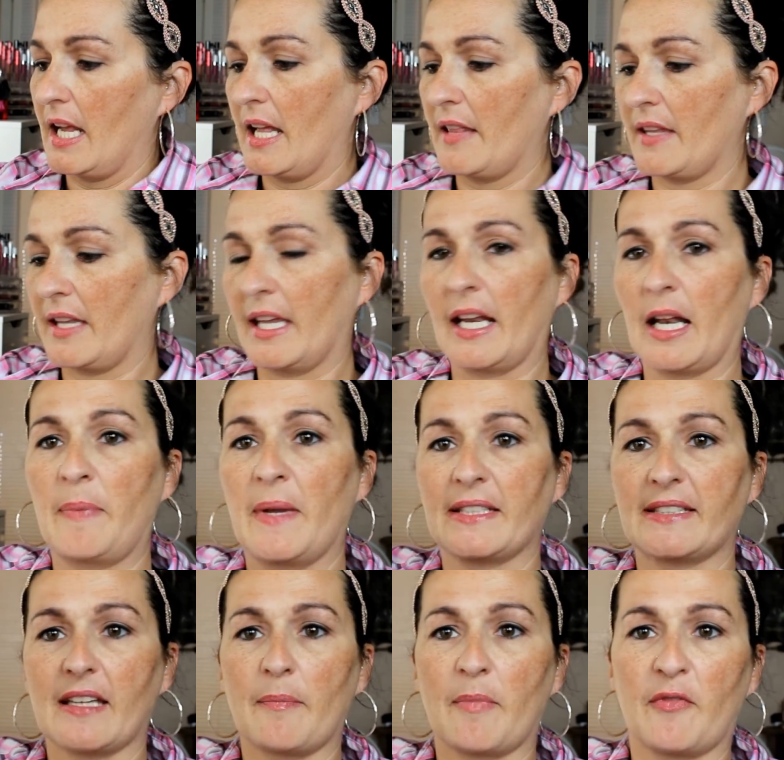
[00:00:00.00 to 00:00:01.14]
And then I
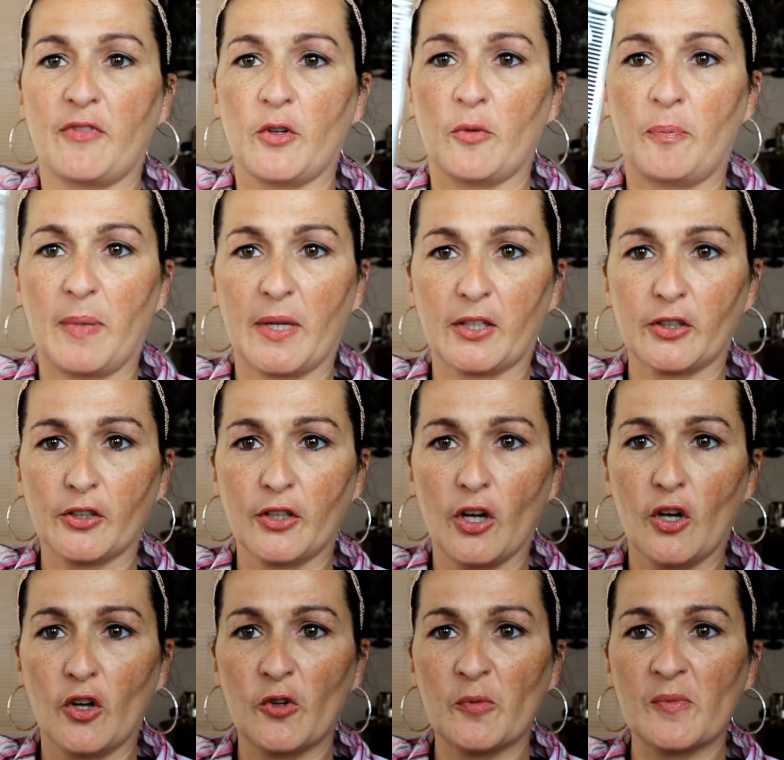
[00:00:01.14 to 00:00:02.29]
picked up a few bigger
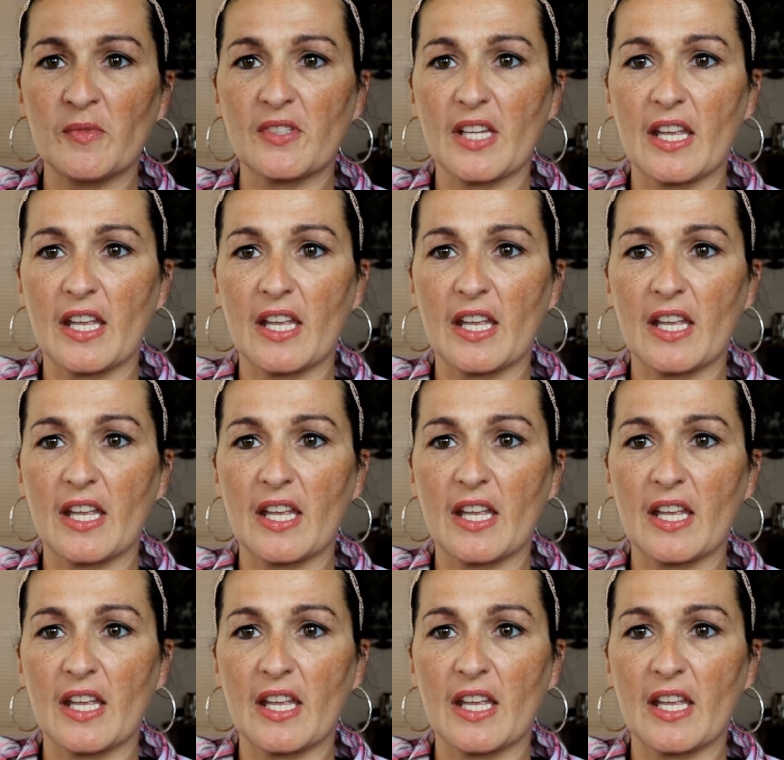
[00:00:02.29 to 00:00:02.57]
combs